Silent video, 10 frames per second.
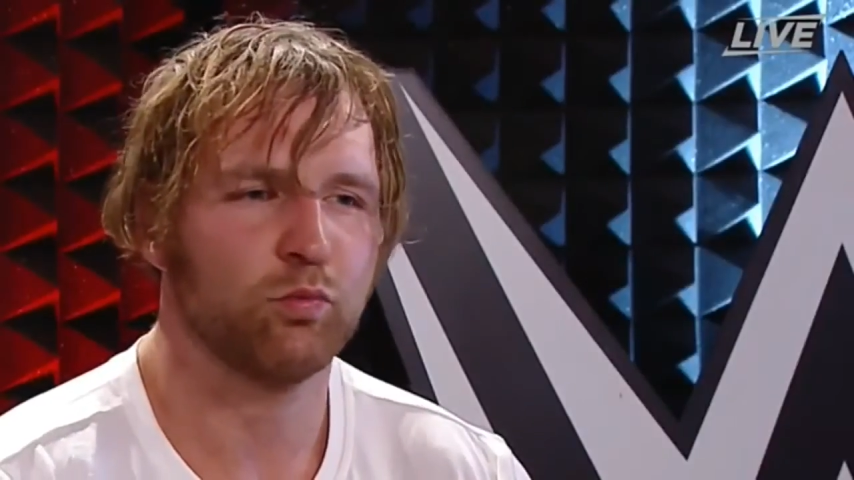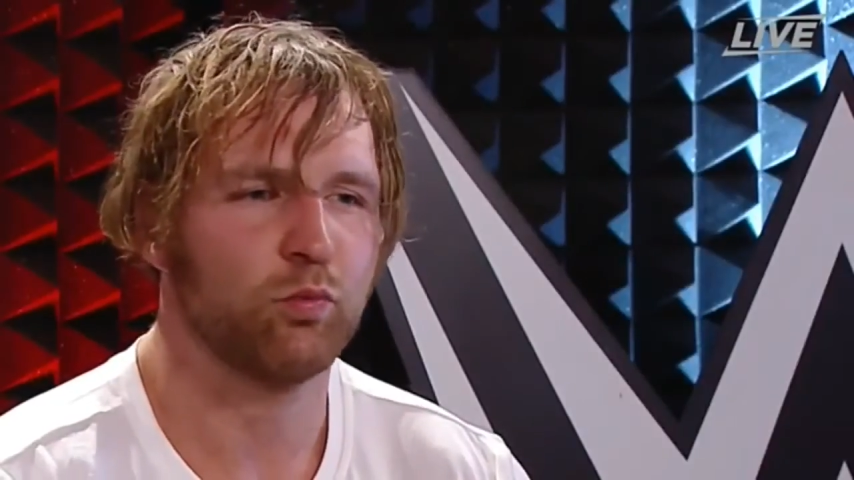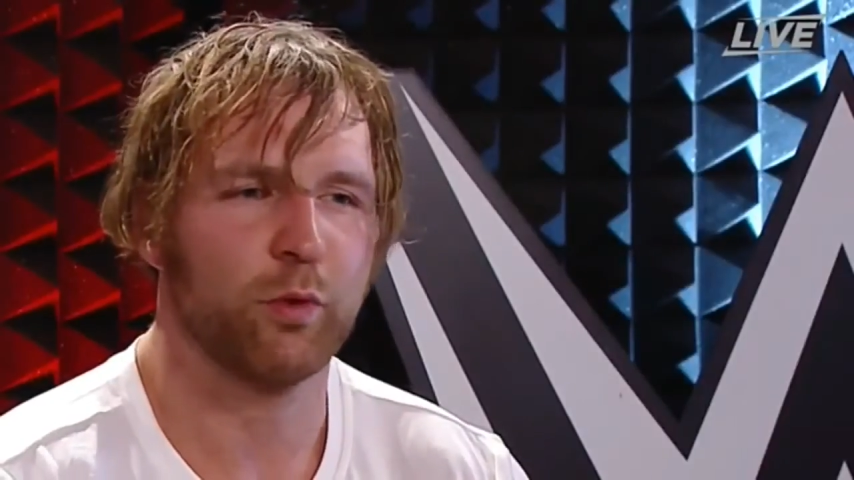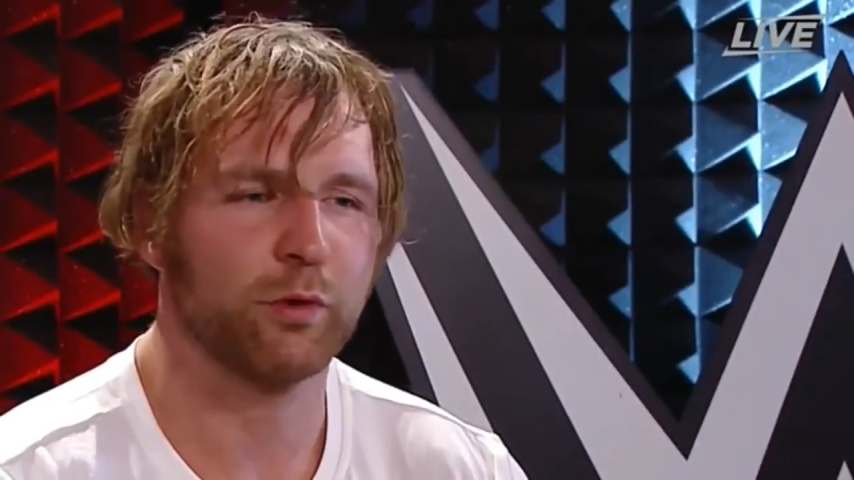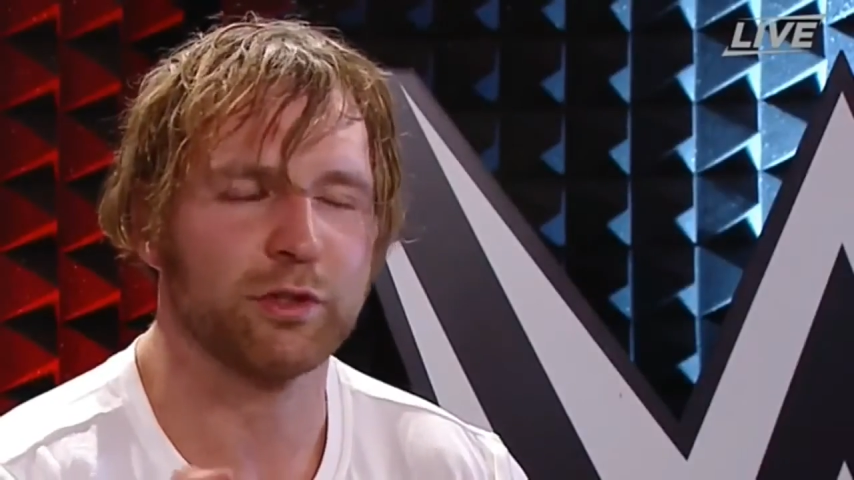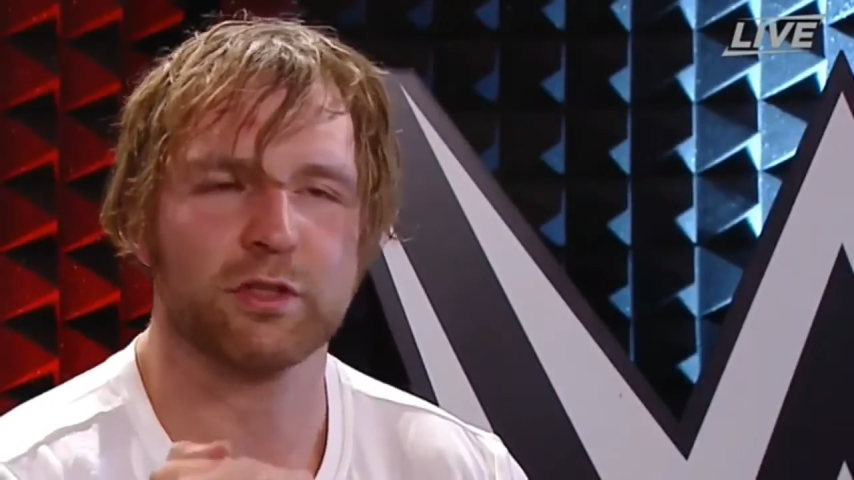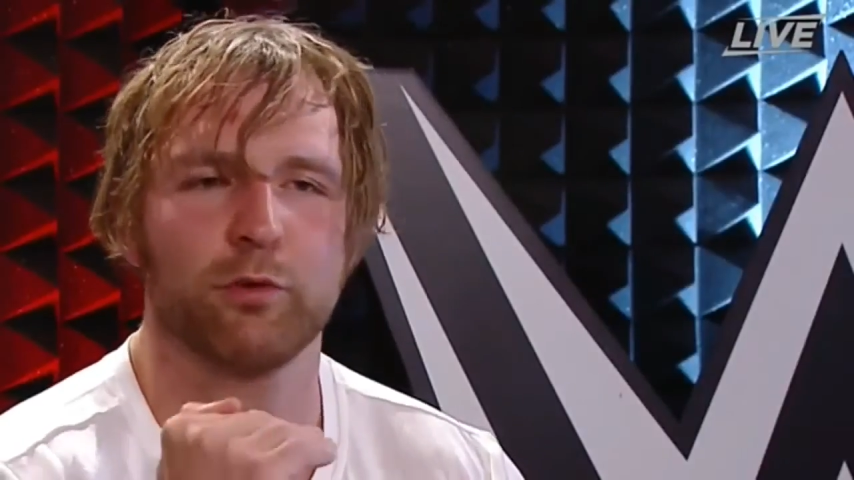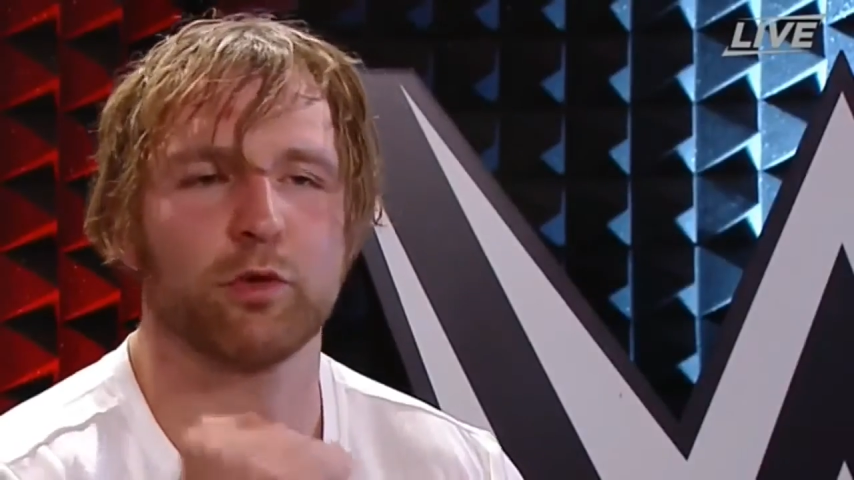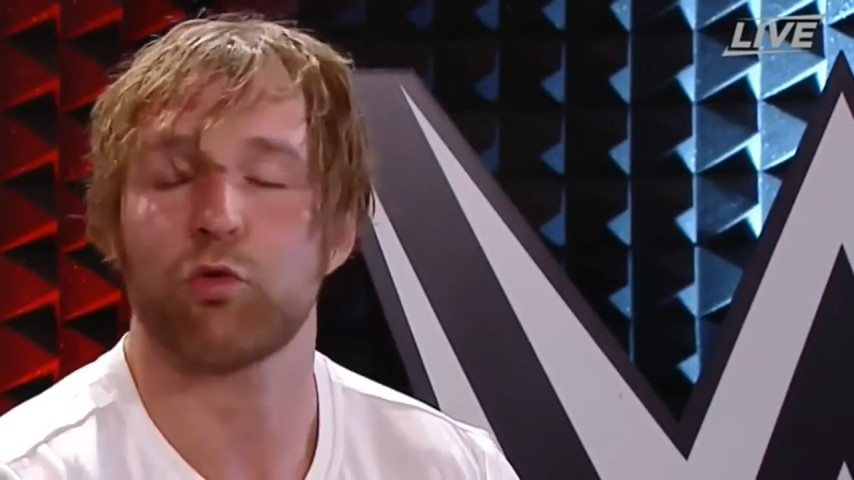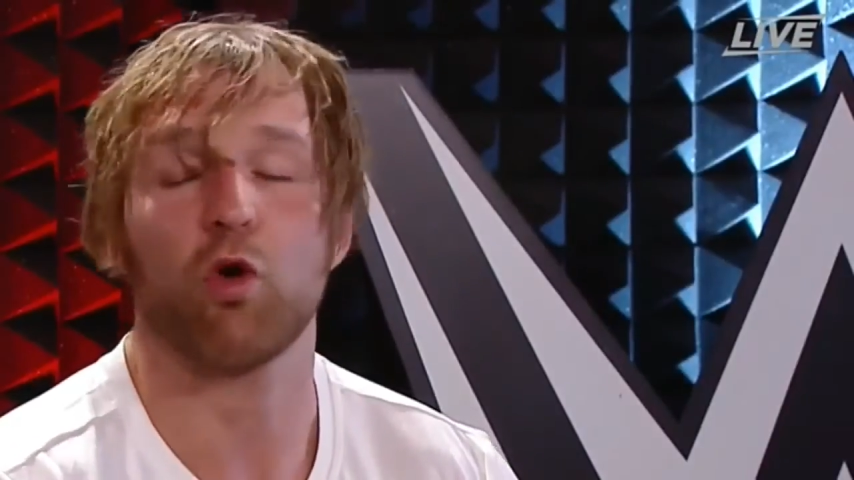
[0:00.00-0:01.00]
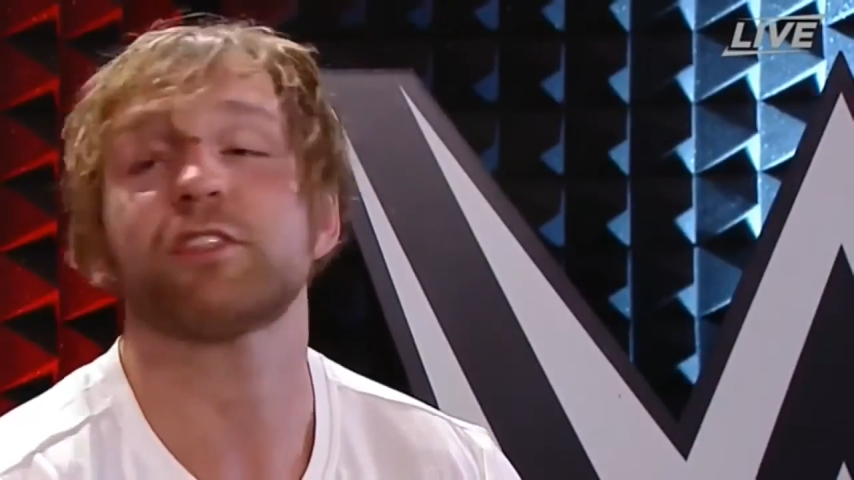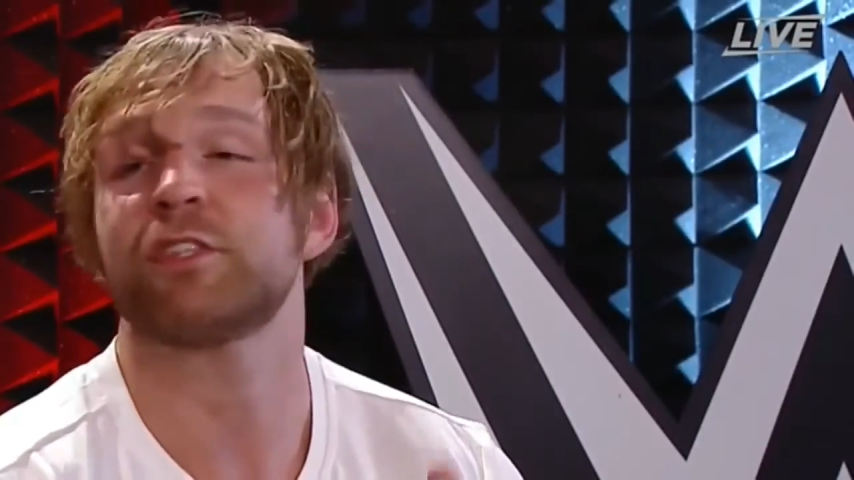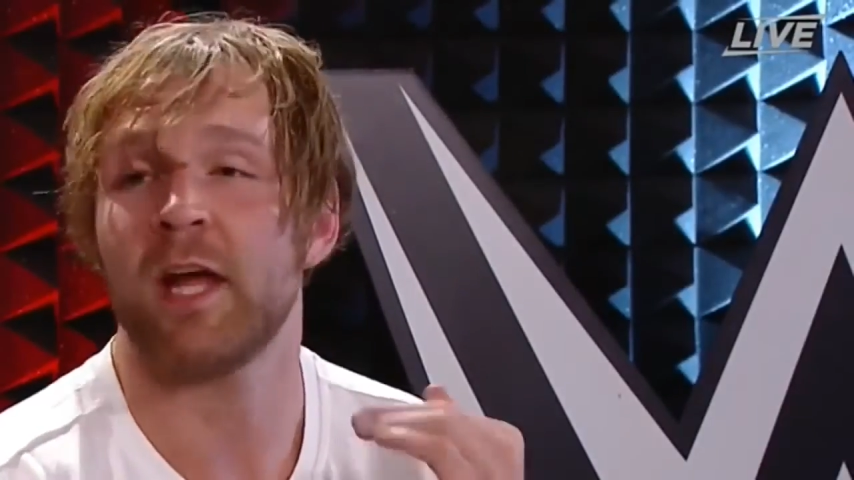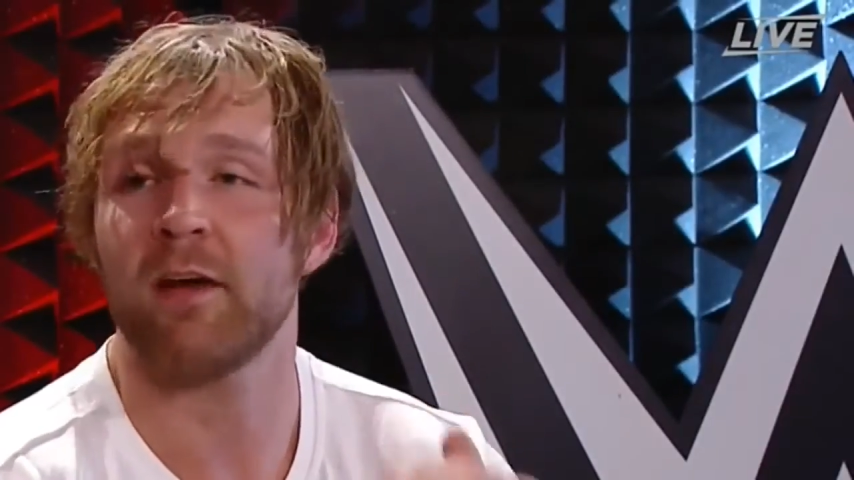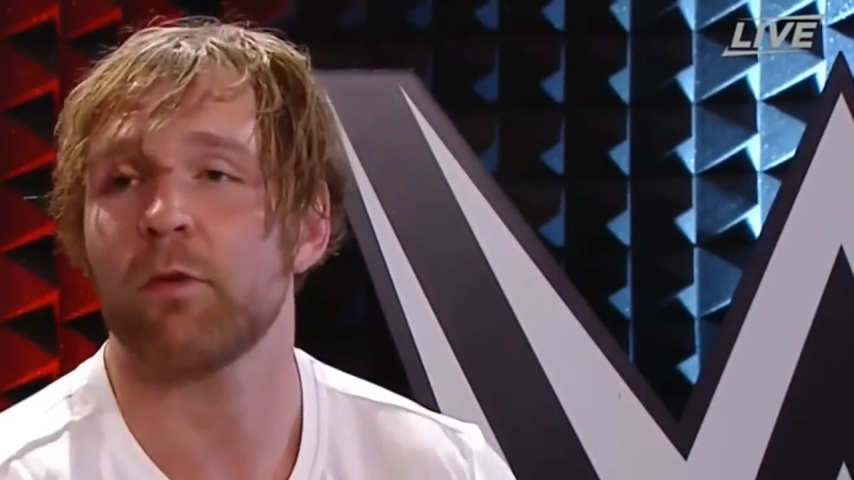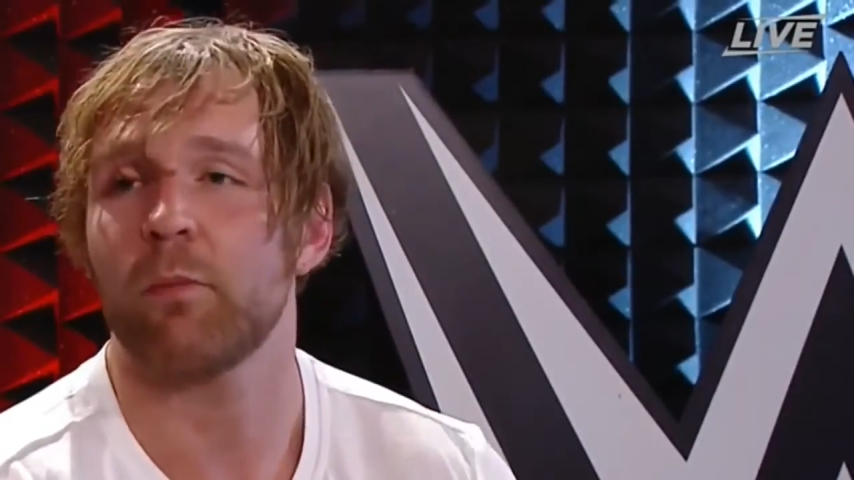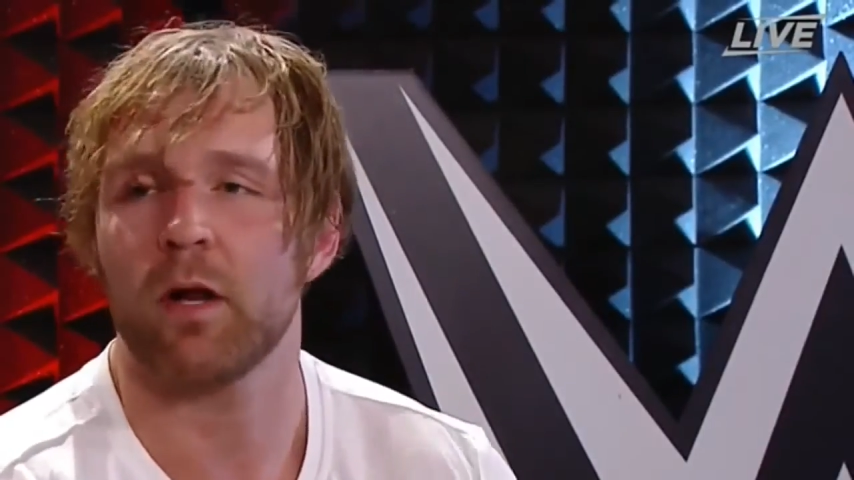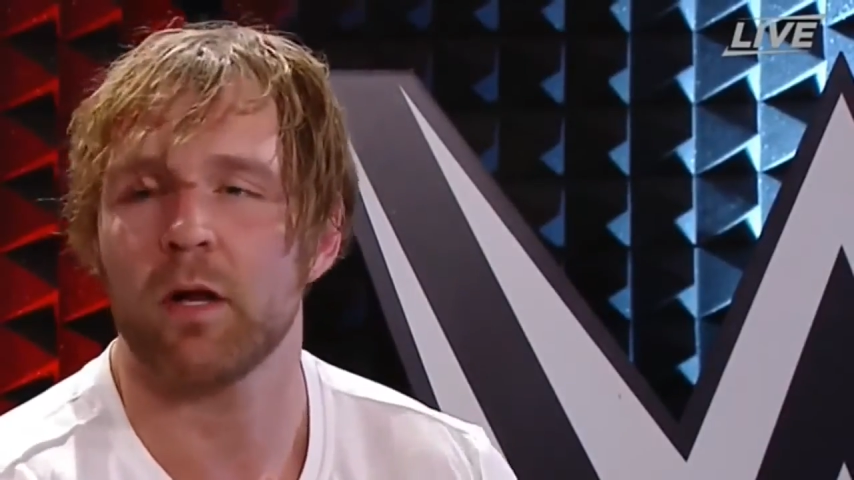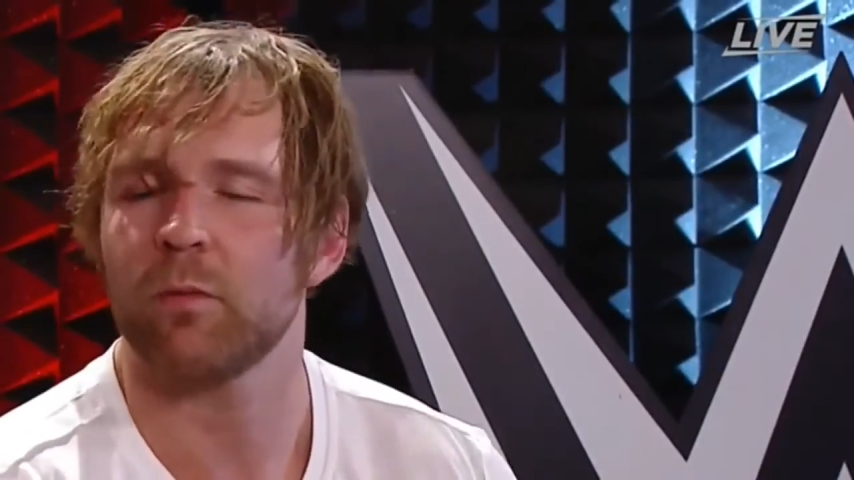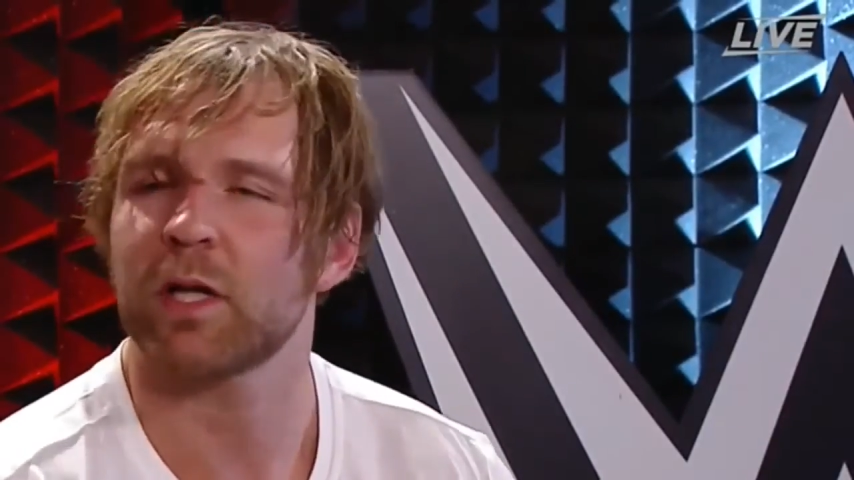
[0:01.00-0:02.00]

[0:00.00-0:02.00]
we were crushing everybody.